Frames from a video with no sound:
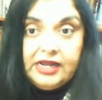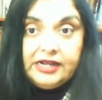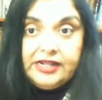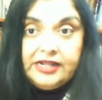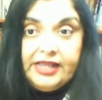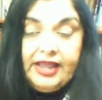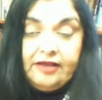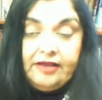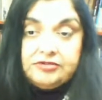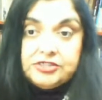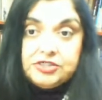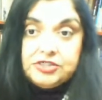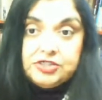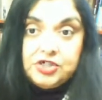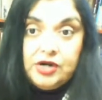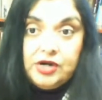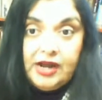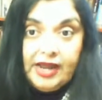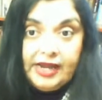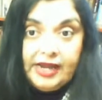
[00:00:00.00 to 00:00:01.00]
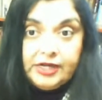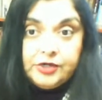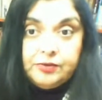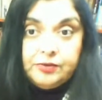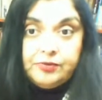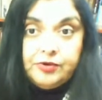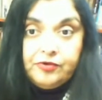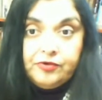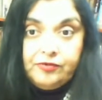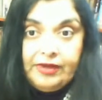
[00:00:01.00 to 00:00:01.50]
they have tried to
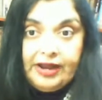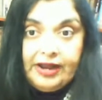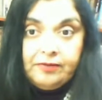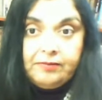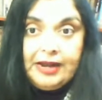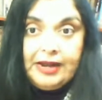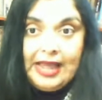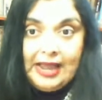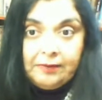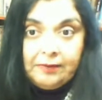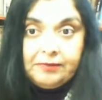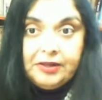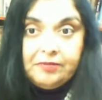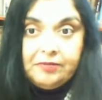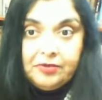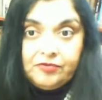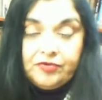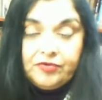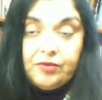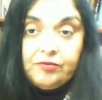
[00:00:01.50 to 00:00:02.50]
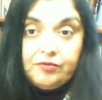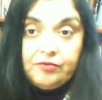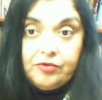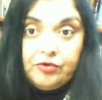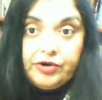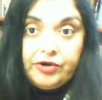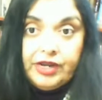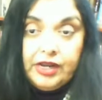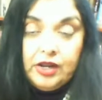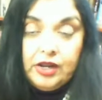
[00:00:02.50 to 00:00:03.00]
prevent Black people from
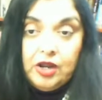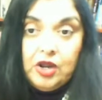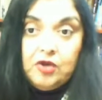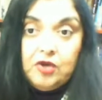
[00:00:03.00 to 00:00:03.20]
voting